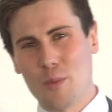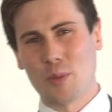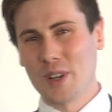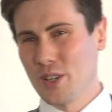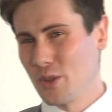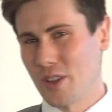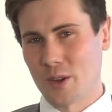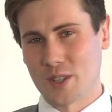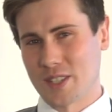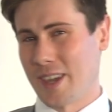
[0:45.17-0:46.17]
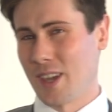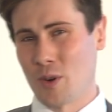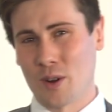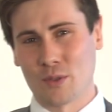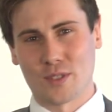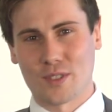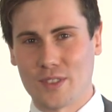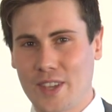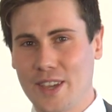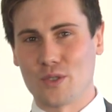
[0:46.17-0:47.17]
I probably knew that I was gay around
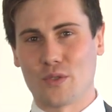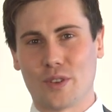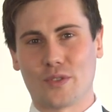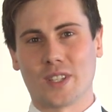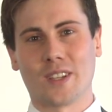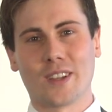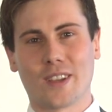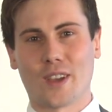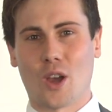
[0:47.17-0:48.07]
the age of 15,